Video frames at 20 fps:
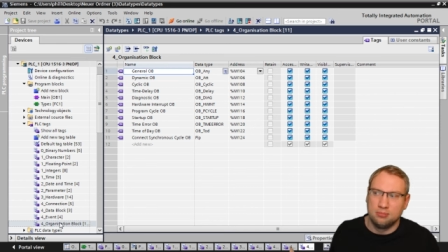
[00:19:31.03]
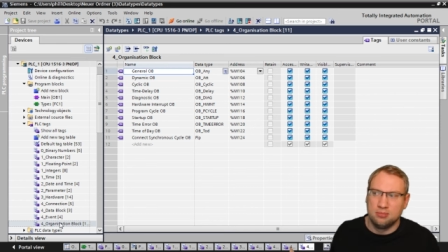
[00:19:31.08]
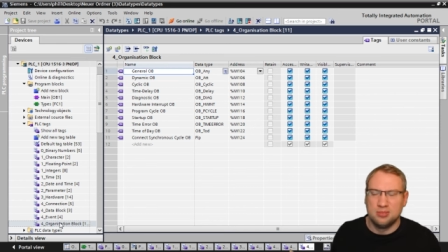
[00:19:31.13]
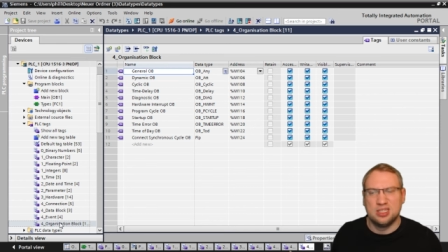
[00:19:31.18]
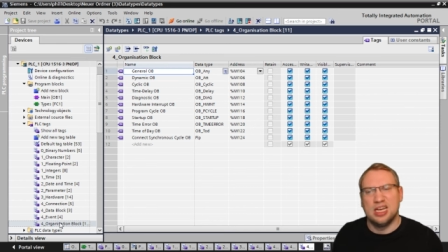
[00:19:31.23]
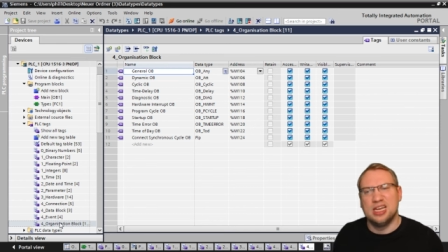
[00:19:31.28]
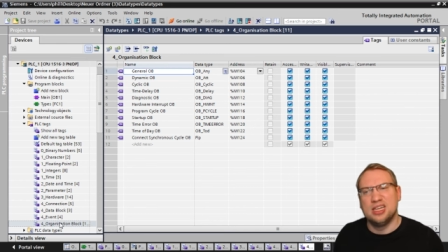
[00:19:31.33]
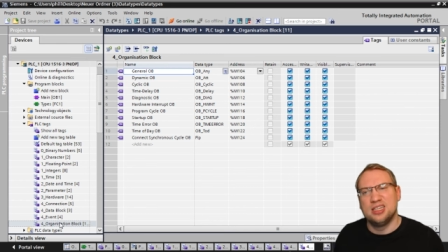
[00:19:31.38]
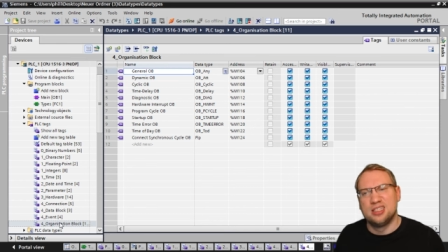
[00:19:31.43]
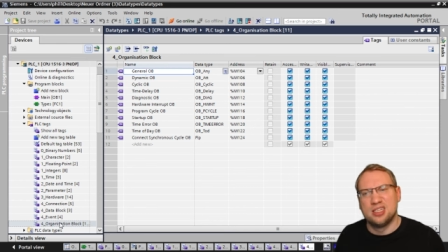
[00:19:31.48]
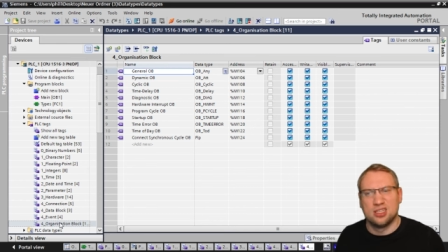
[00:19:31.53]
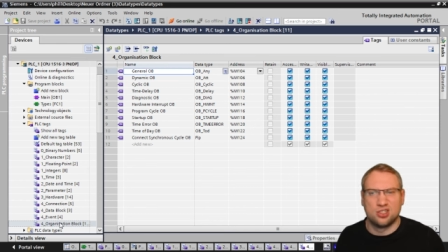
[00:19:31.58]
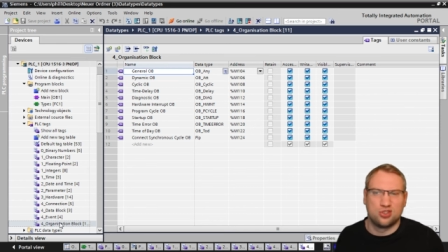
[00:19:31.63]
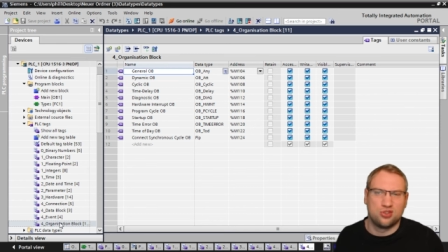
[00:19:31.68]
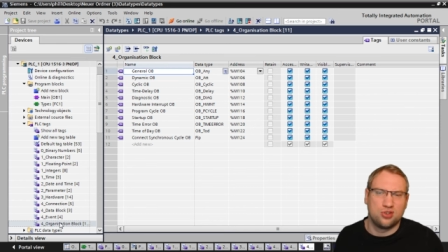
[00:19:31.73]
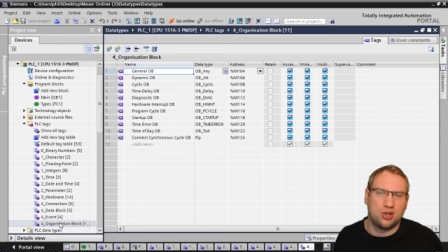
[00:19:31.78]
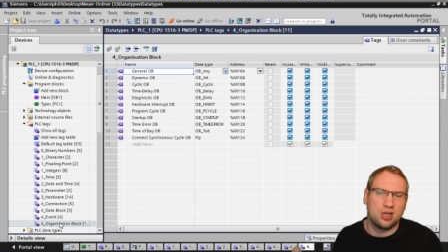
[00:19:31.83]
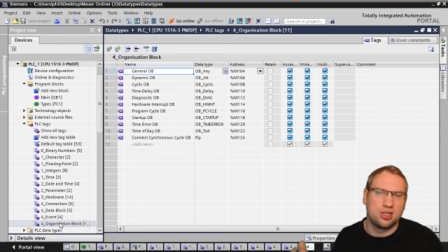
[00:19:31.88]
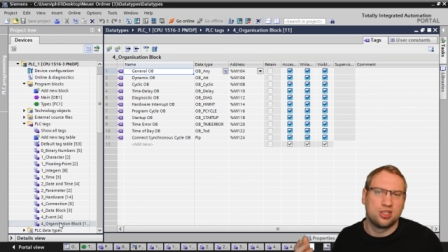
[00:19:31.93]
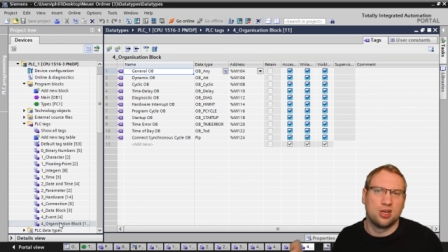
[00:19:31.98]
data
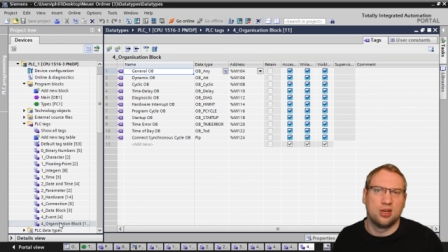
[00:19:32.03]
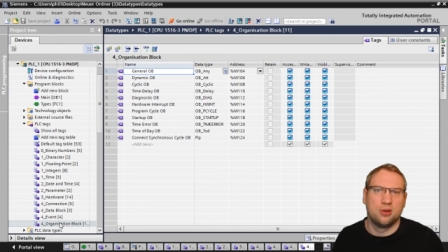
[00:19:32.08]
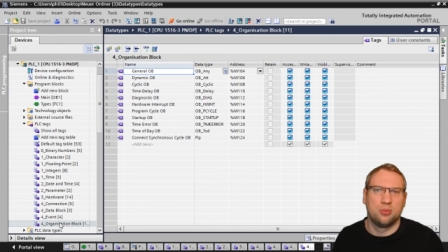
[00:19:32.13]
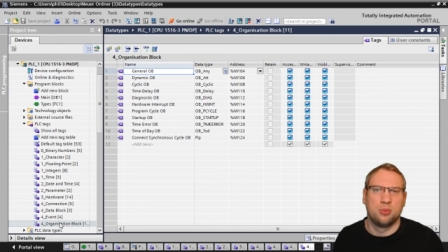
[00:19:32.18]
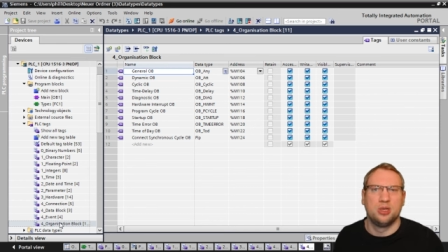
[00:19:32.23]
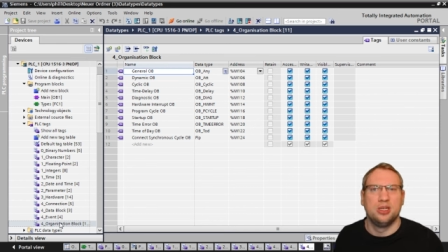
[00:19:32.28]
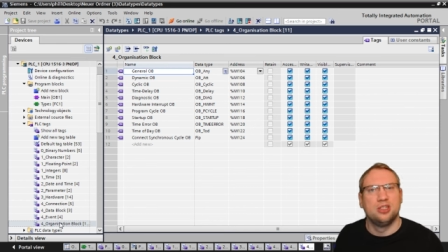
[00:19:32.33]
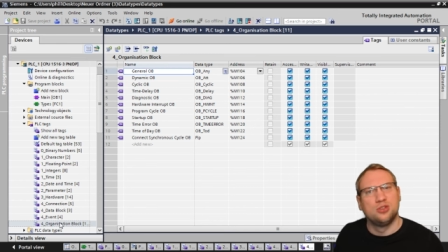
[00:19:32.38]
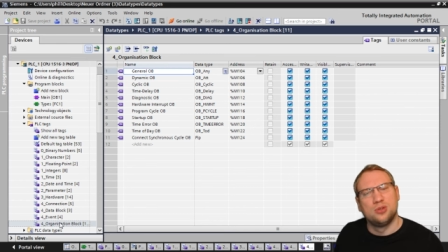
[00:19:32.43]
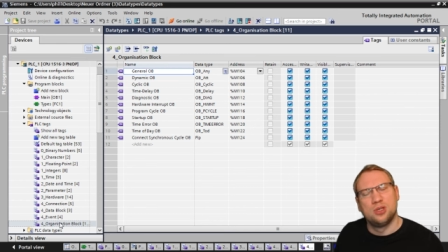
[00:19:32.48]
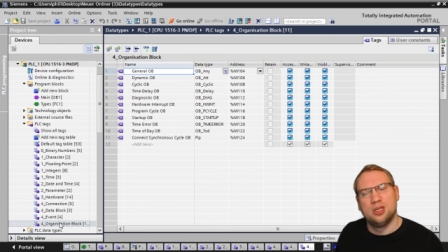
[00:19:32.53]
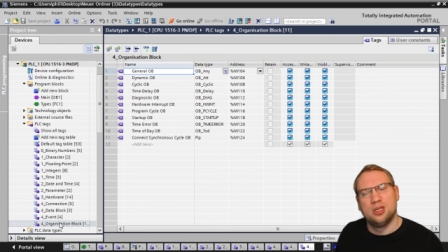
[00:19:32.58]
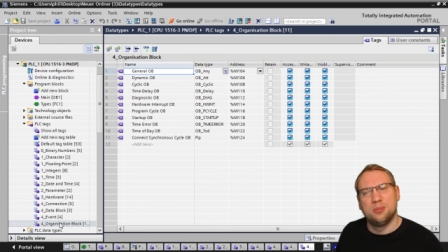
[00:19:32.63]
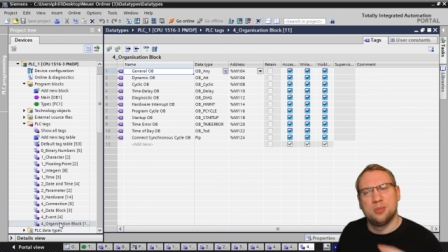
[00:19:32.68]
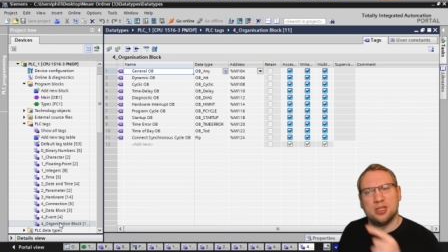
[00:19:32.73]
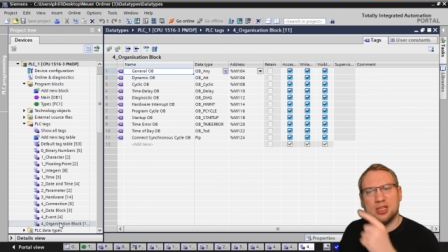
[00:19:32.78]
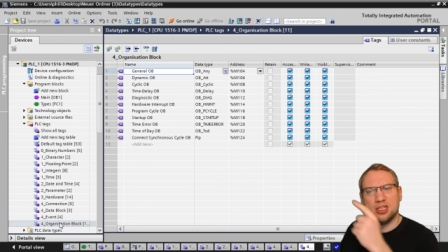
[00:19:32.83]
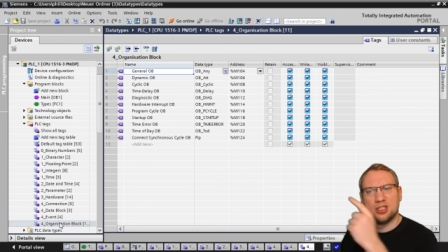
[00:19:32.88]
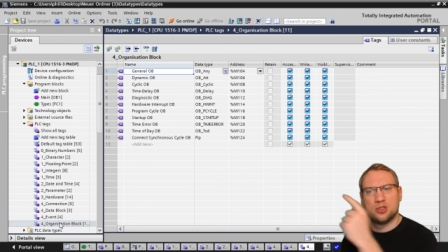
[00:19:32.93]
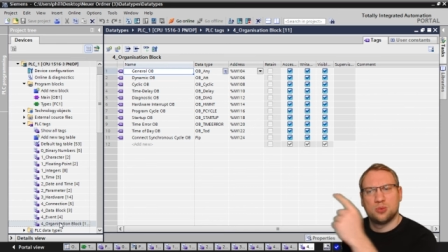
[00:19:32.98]
structure that we need to keep,
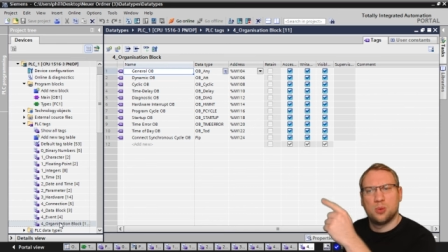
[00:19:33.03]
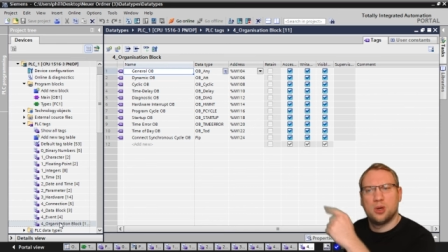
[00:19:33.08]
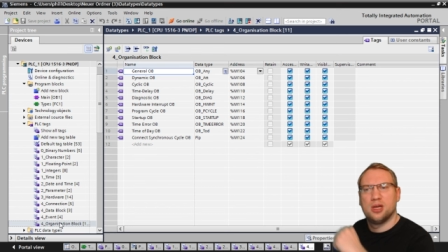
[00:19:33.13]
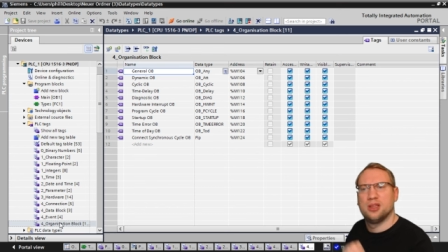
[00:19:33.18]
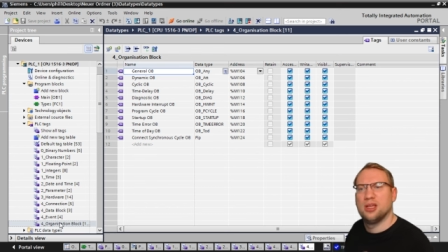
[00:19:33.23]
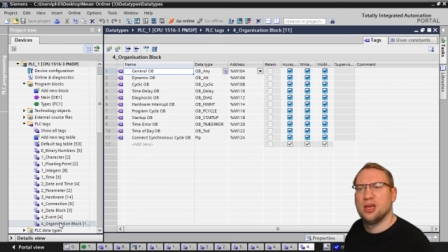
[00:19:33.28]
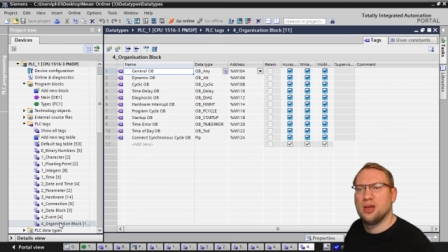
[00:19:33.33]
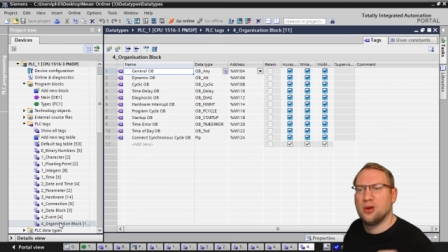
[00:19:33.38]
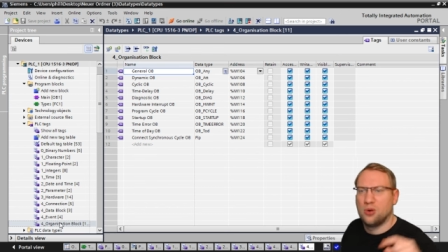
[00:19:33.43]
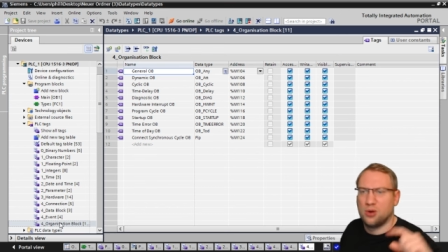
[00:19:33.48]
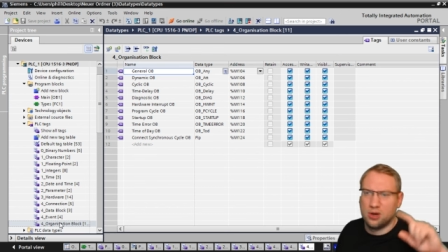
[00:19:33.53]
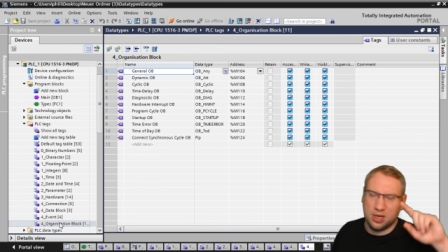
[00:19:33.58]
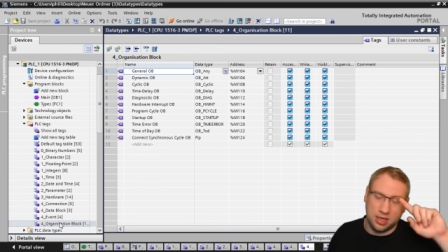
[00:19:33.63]
and that's why they all